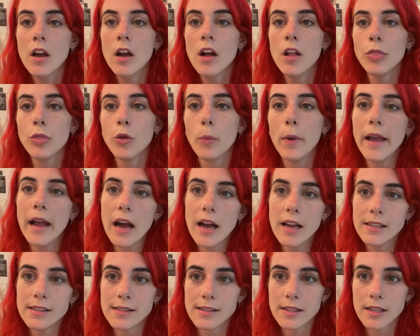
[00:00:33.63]
the way I
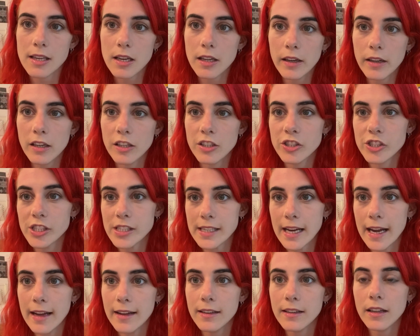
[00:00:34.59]
see it and
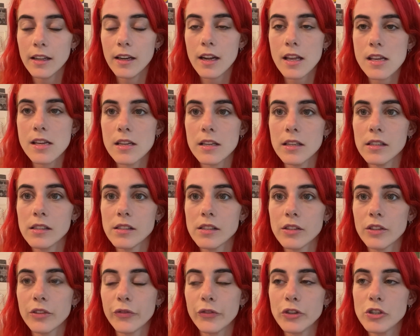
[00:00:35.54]
understand it is,
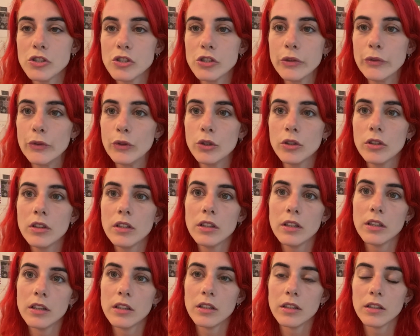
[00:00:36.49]
first of
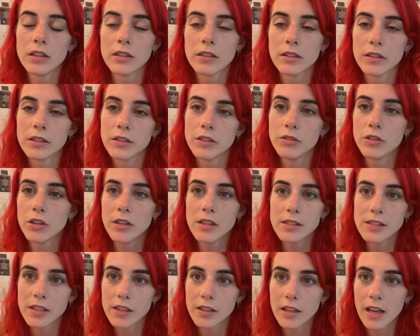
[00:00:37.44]
all, you don't
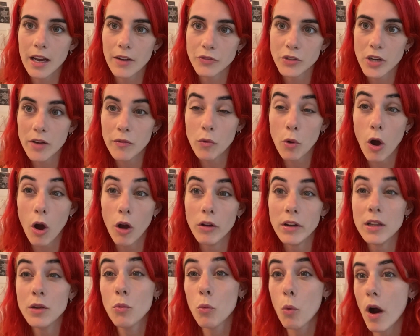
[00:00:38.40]
necessarily have to have
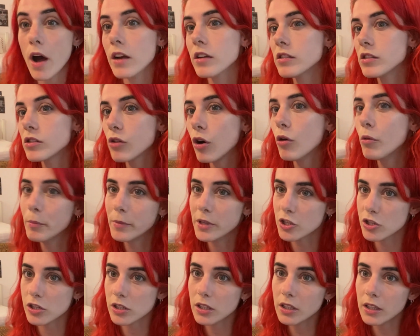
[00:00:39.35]
only one soul
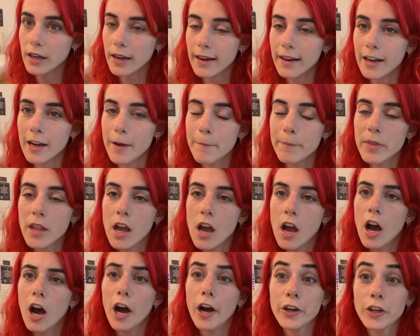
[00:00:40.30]
mission.
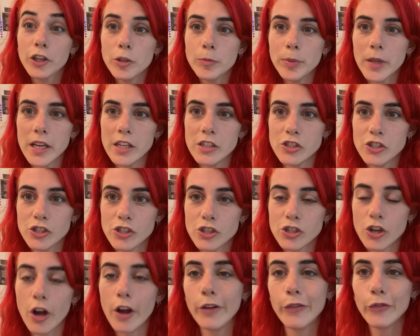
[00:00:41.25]
A good place to
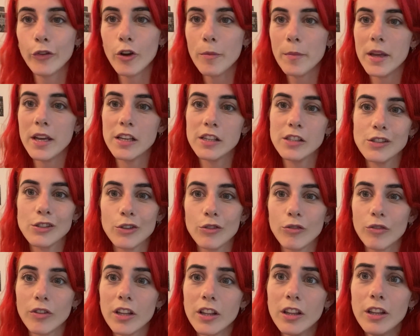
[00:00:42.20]
start from is
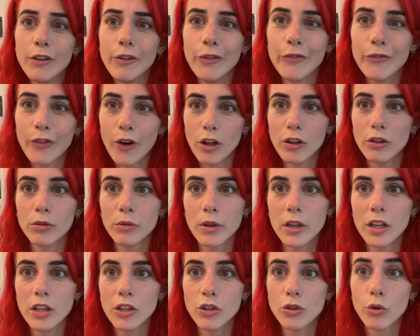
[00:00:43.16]
really
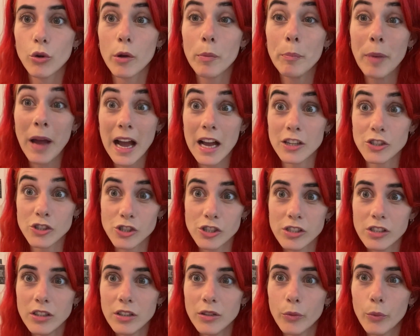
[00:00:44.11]
following your
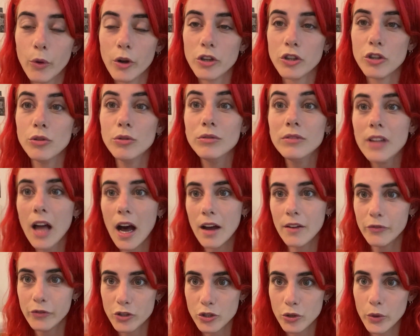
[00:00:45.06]
passion, what you
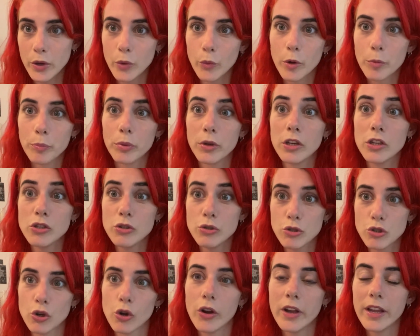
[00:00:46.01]
love doing, what brings you
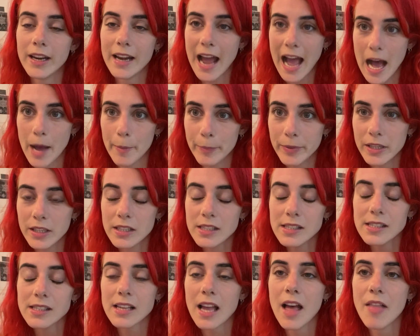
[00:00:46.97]
joy and
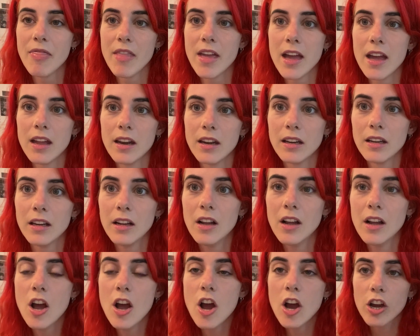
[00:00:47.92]
happiness, and then
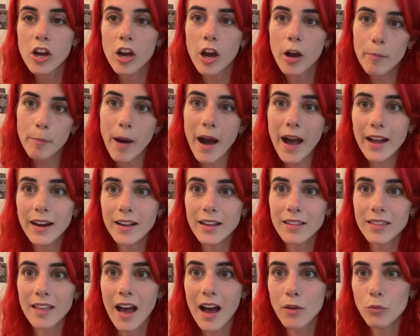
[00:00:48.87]

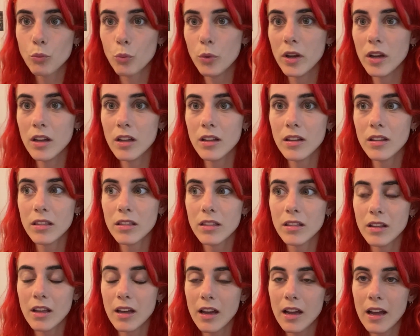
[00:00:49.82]
combining that with
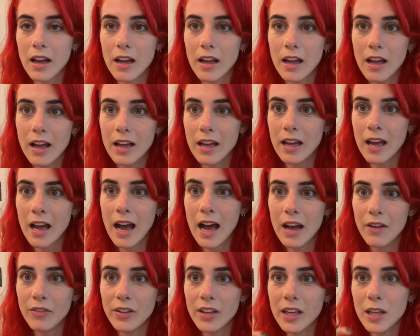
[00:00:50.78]

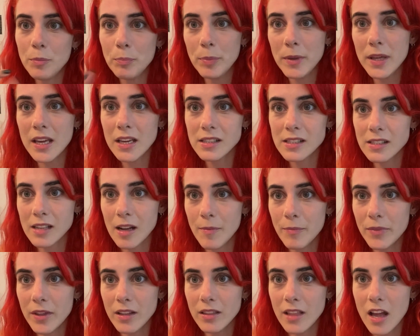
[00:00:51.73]
having it being
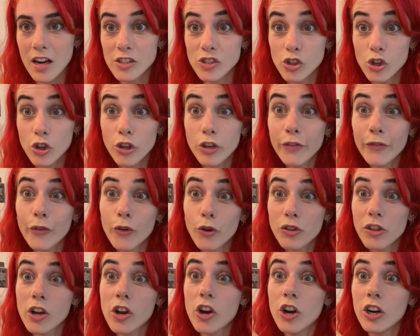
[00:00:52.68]
something that is good for
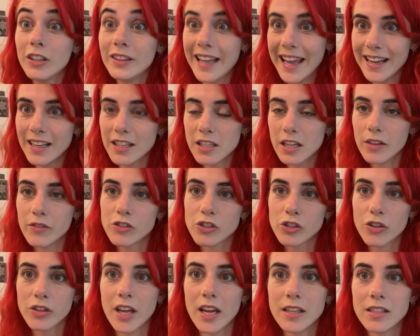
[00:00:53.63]
the collective
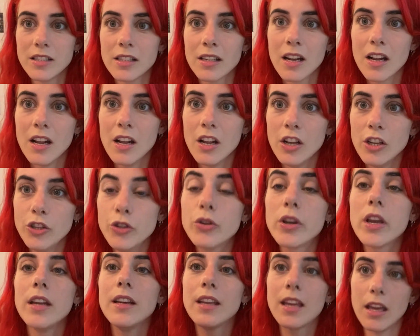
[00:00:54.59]
so that you
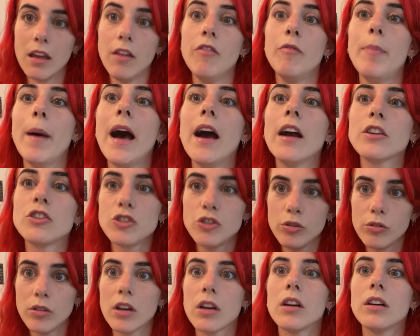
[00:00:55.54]
can give back
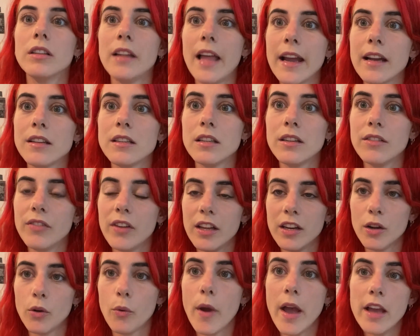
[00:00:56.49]
to the collective
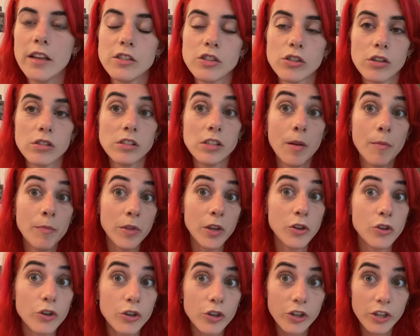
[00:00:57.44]
in a way. So something
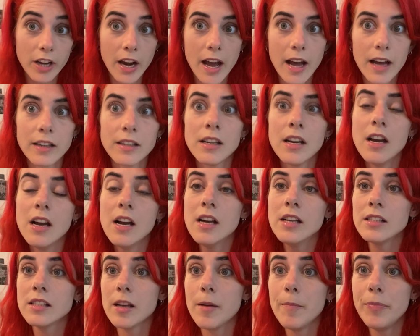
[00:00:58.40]
you're good at,
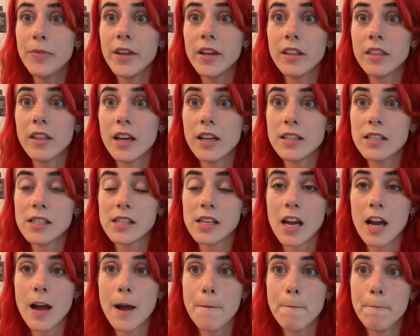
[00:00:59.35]
something that
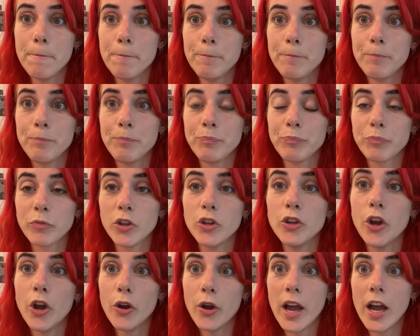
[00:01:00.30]

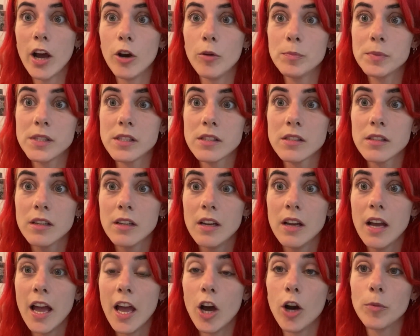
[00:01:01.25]
helps
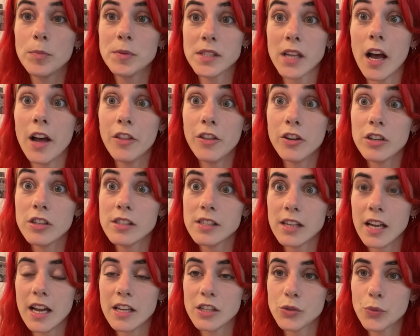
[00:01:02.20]
others
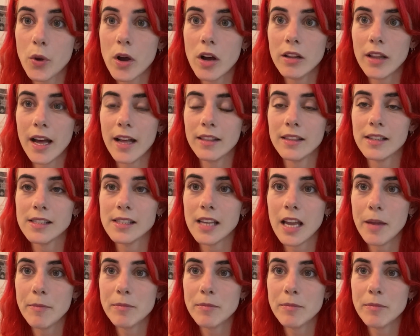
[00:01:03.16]
as well at the same